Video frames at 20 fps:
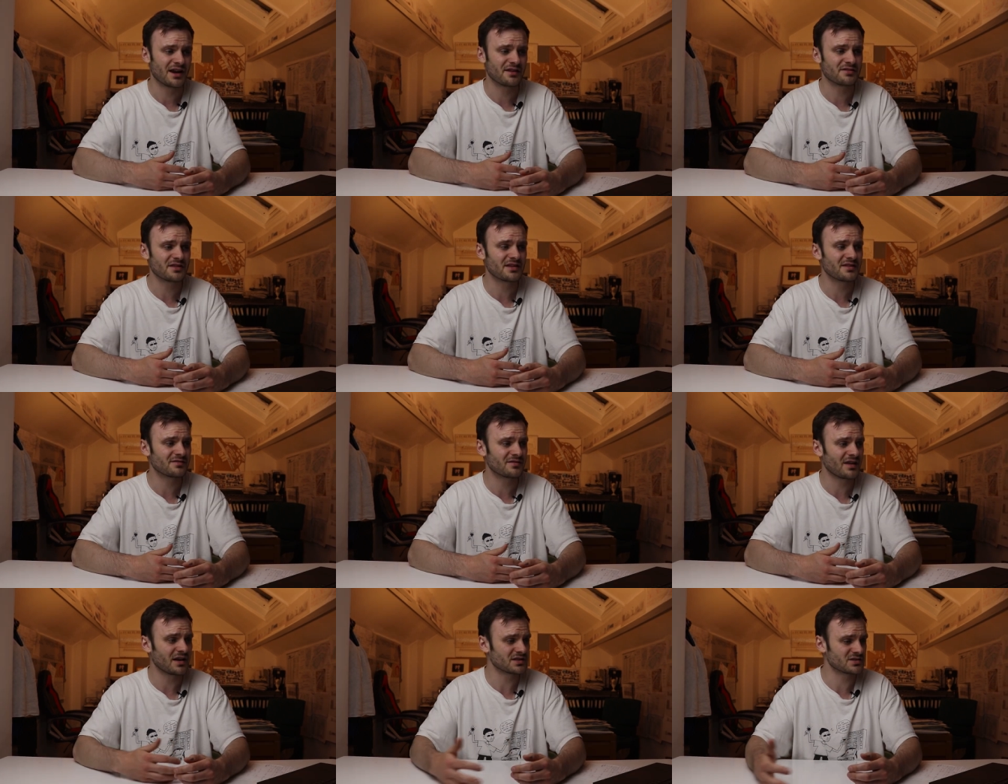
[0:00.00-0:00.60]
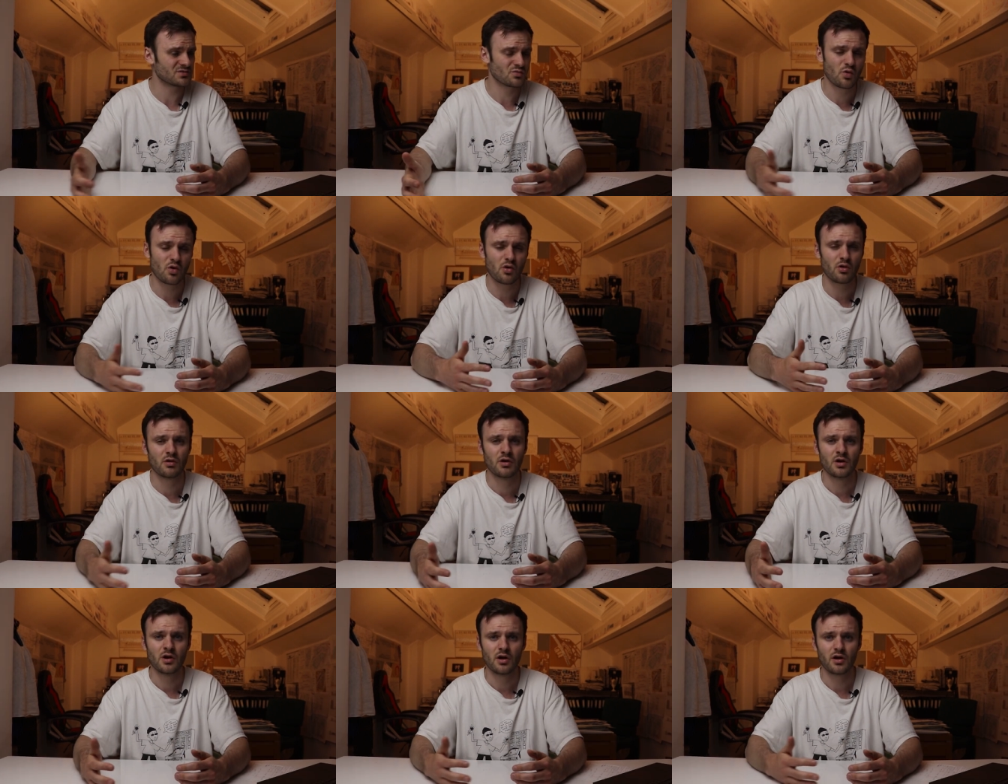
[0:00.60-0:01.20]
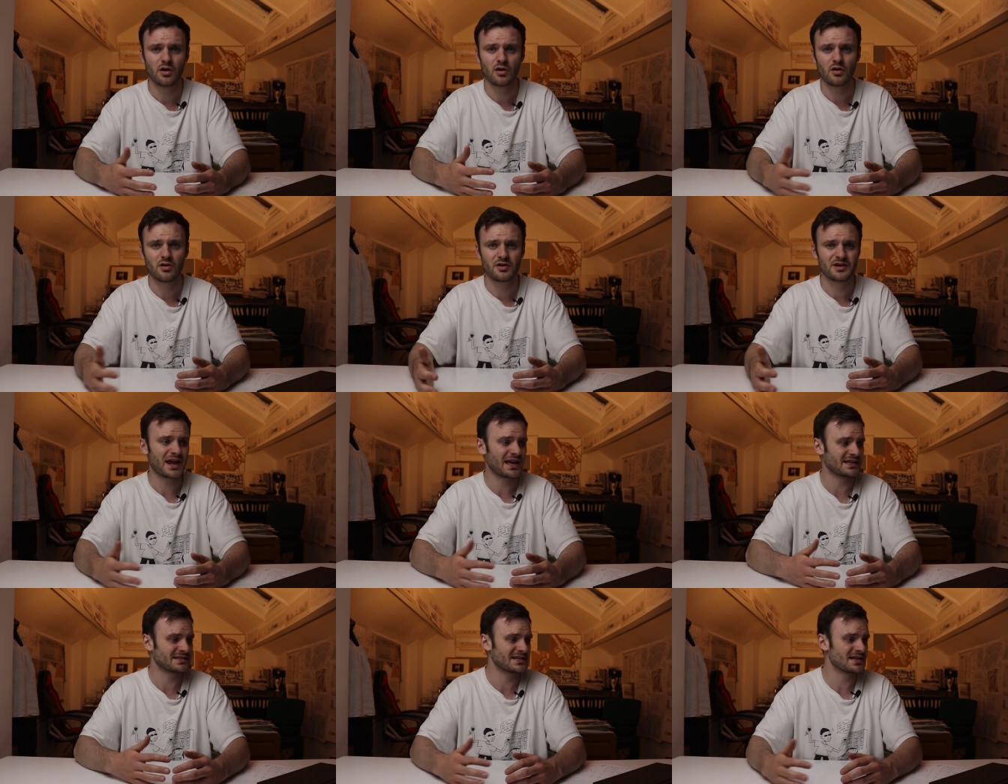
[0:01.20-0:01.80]
And I think that's what a lot
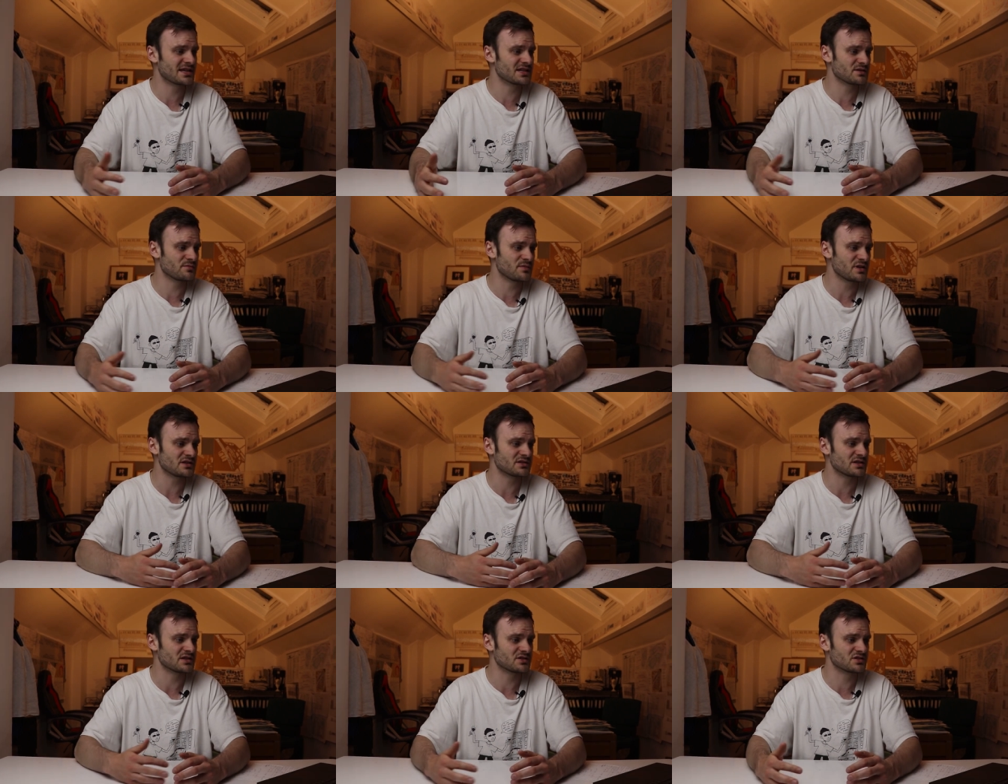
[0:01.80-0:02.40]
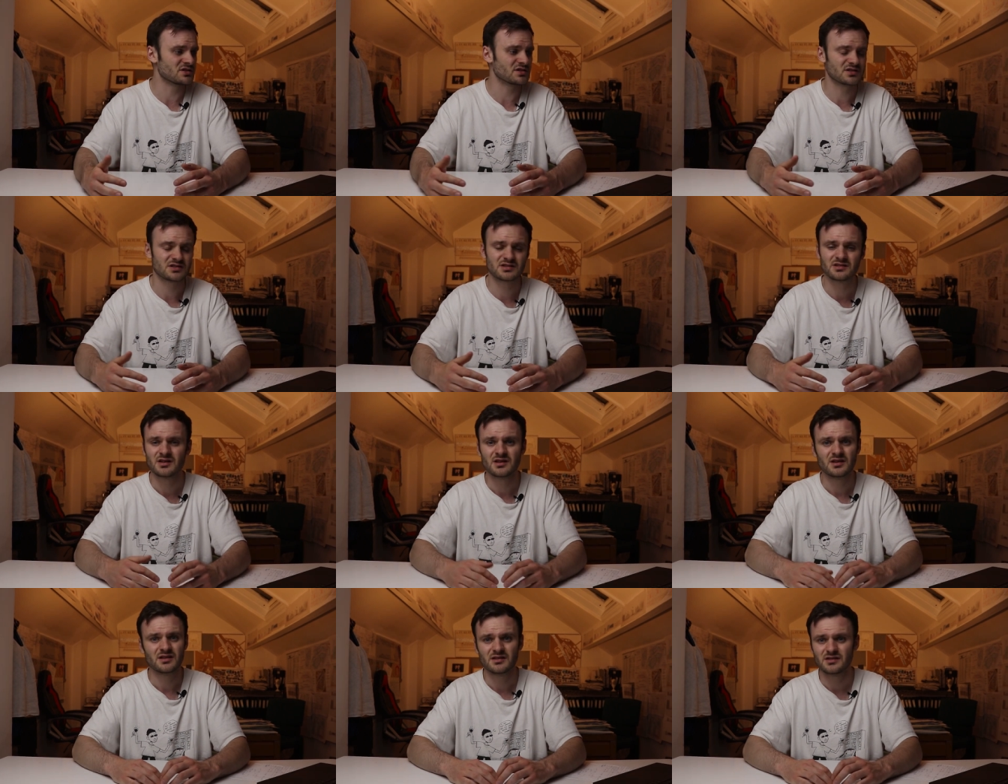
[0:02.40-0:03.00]
of Nazism is, is just